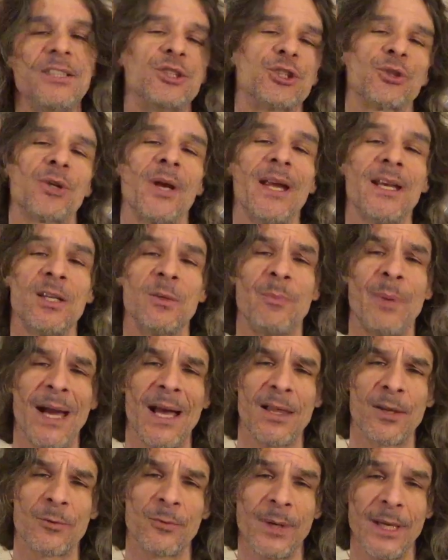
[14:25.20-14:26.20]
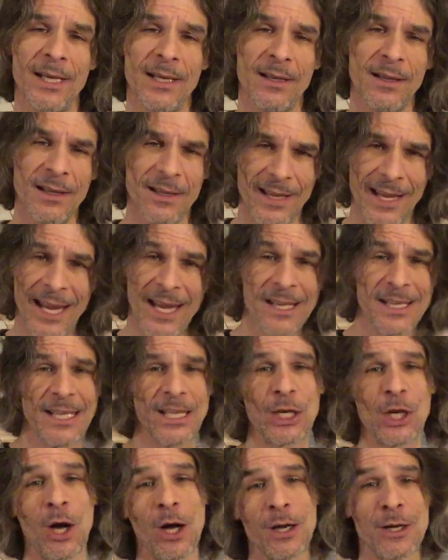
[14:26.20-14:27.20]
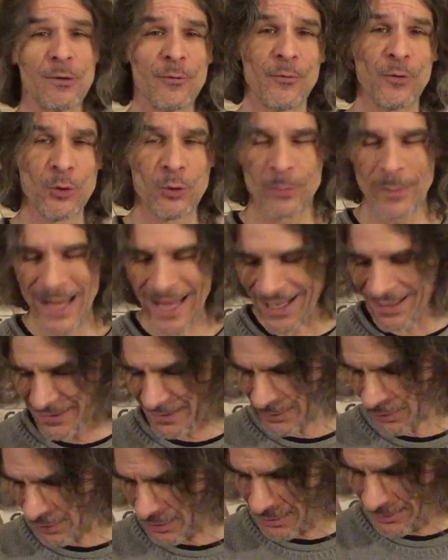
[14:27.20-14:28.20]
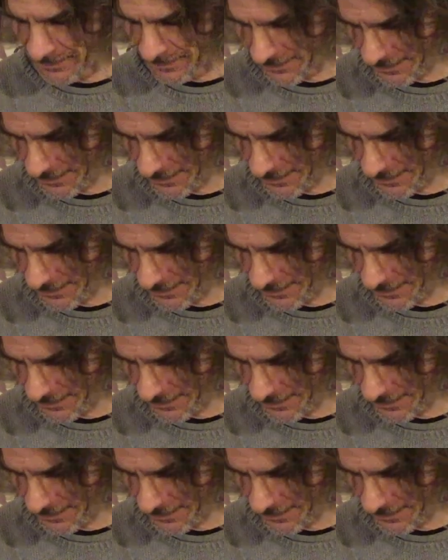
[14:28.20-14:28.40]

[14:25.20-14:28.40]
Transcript: trained ballerina and a kung fu master.